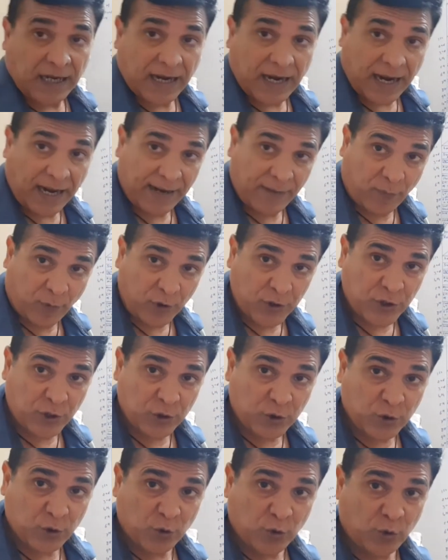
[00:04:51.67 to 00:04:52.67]
I want
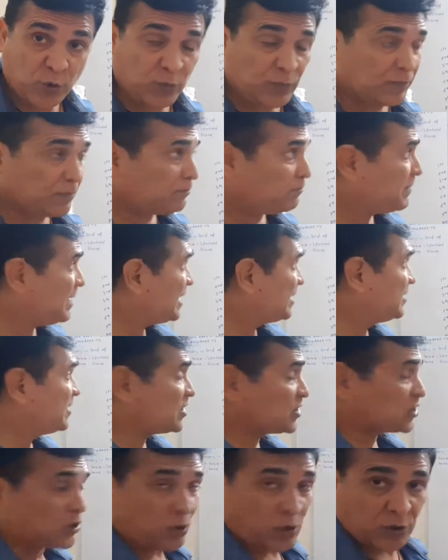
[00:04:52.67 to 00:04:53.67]
you to make
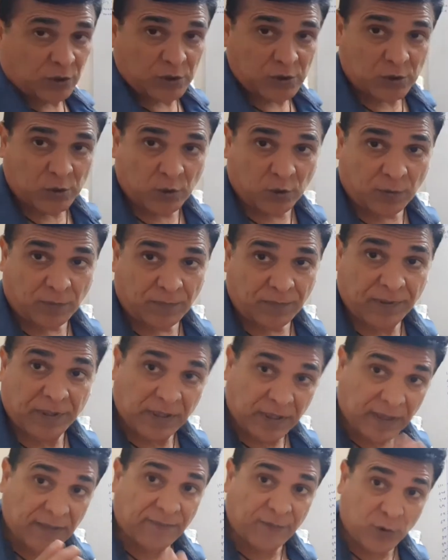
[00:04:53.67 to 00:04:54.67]
this horoscope
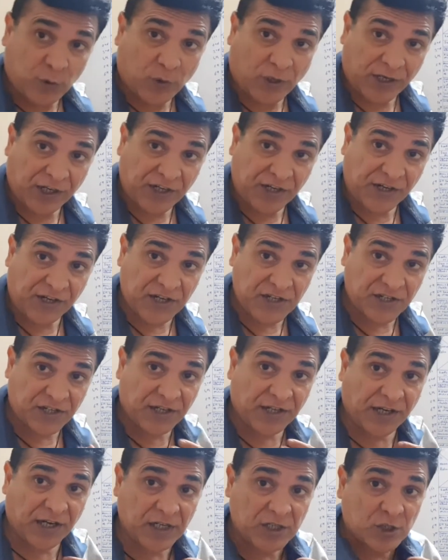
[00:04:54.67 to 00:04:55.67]
if you are interested
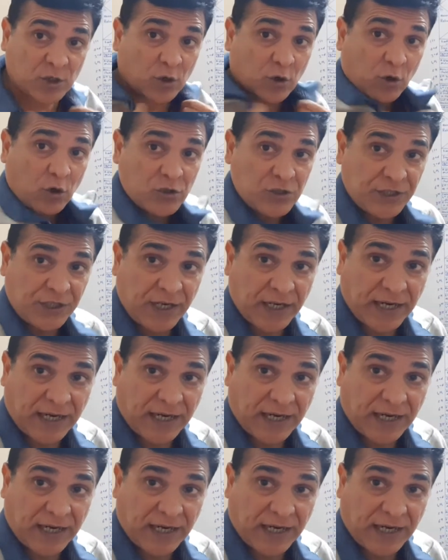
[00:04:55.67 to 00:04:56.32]
in astrology,